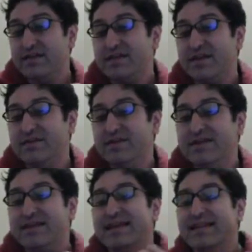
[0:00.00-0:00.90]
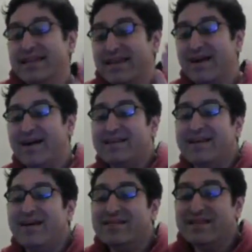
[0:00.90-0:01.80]
So, the
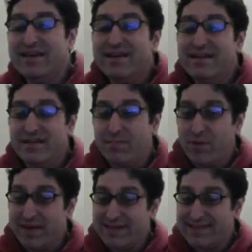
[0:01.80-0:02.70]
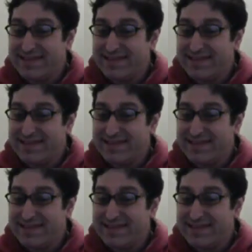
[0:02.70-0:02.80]
point